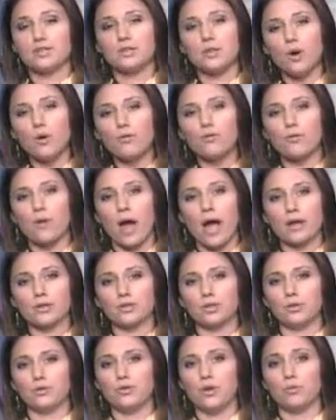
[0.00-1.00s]
so
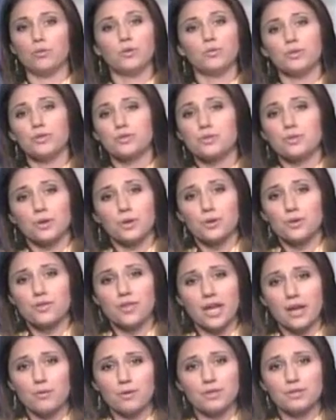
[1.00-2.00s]
fragile no one was
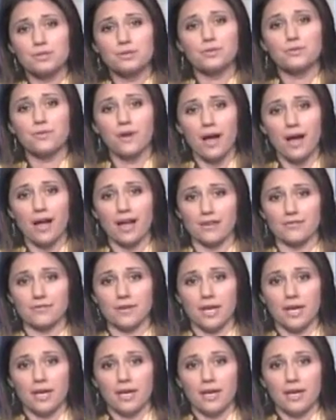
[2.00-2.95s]
certain they would survive.